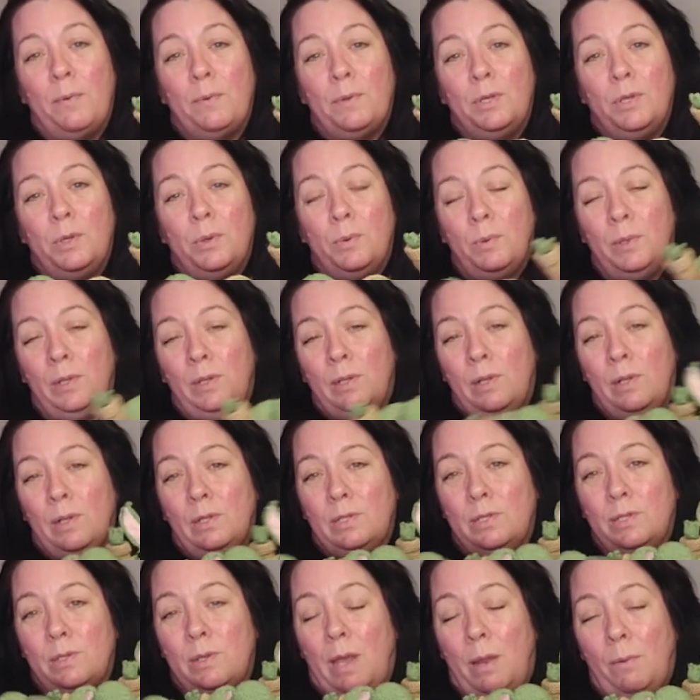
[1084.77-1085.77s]

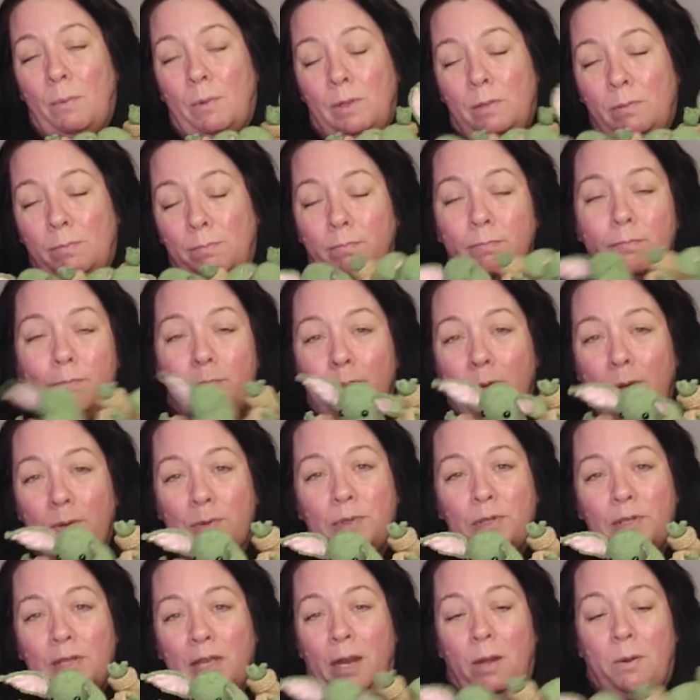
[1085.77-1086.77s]
I will
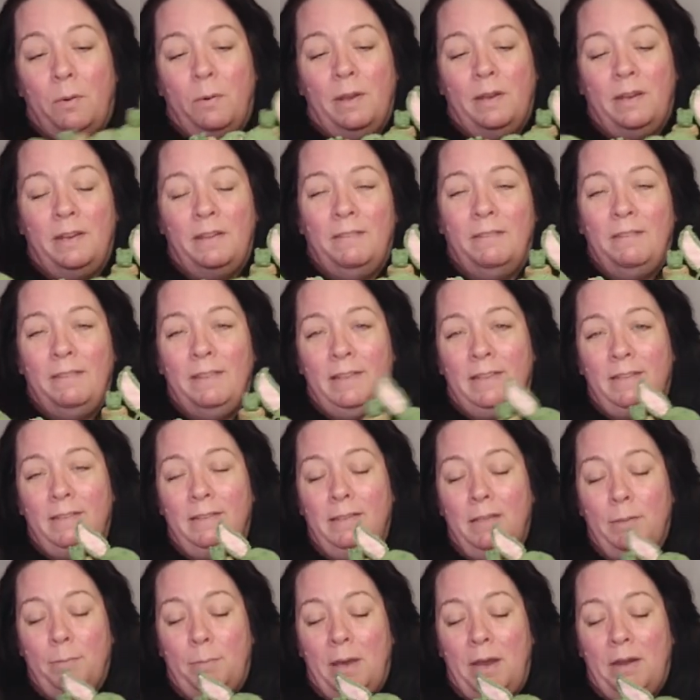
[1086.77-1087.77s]
post there when
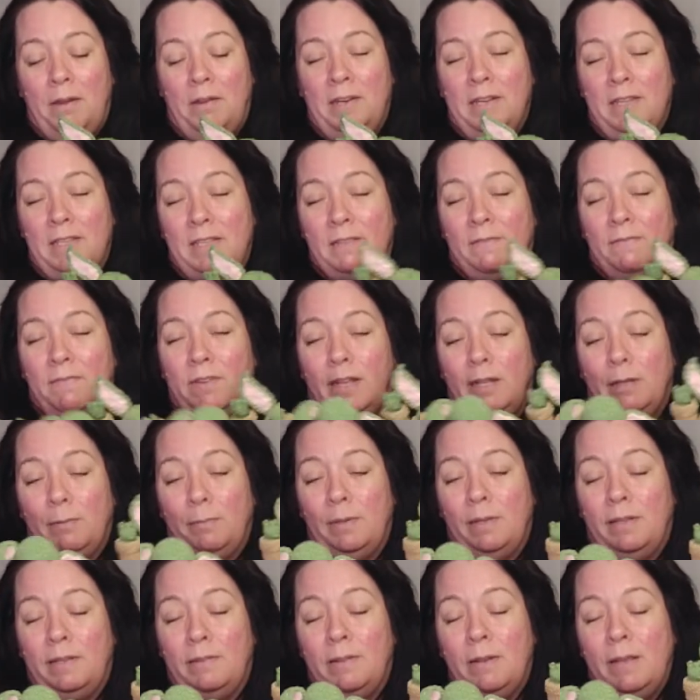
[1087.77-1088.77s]
the pattern is
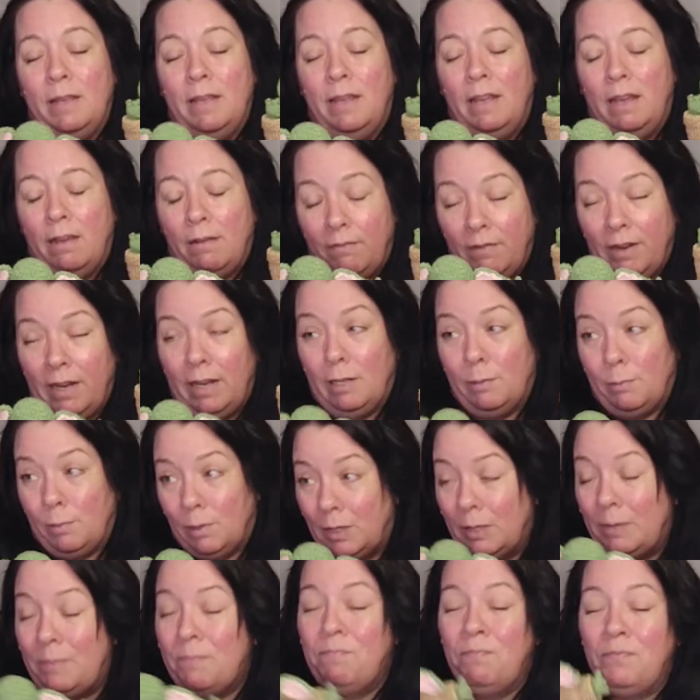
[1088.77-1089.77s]

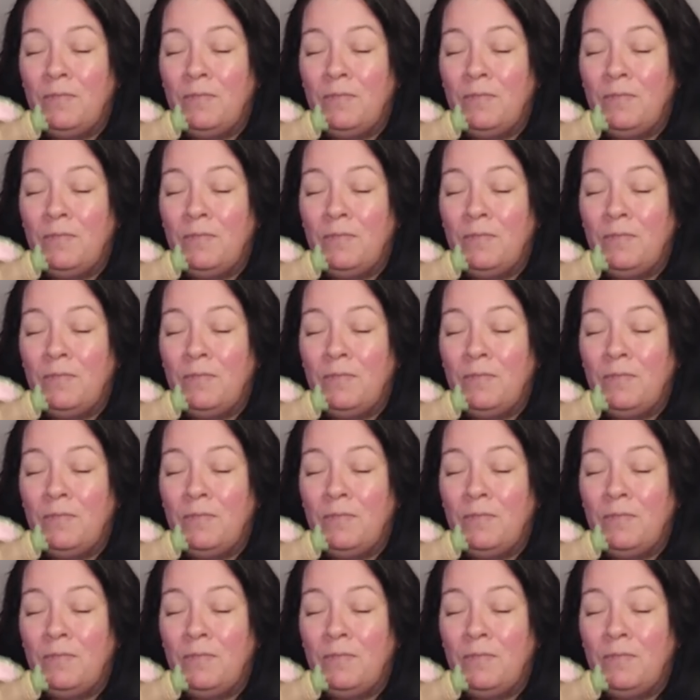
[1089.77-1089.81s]
available,